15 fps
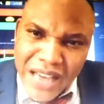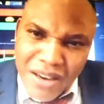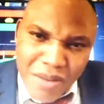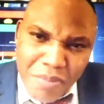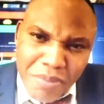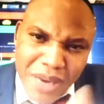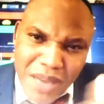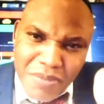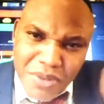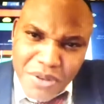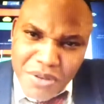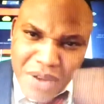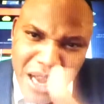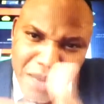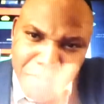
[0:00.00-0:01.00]
I don't blame
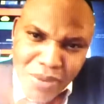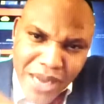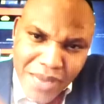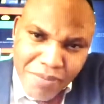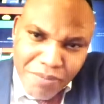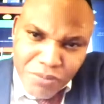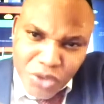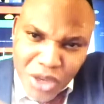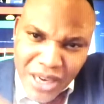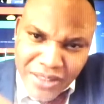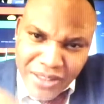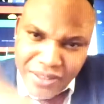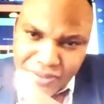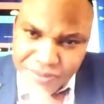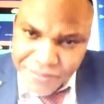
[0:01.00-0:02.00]
you, I blame
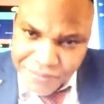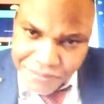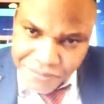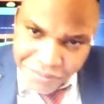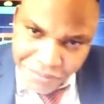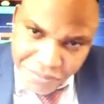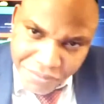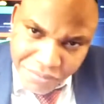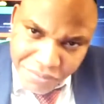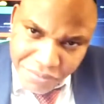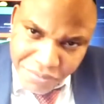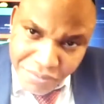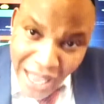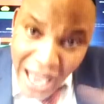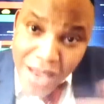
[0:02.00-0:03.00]
Jonathan.
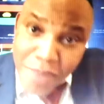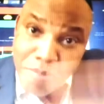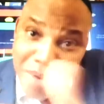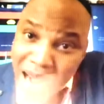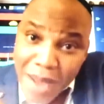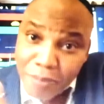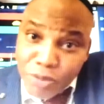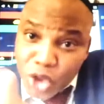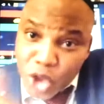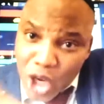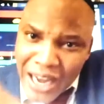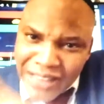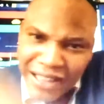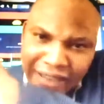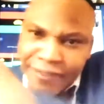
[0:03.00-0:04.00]
I blame
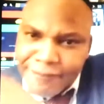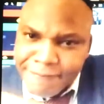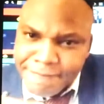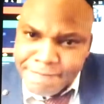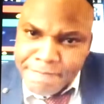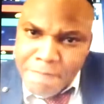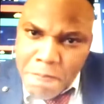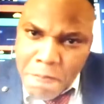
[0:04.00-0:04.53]
Jonathan.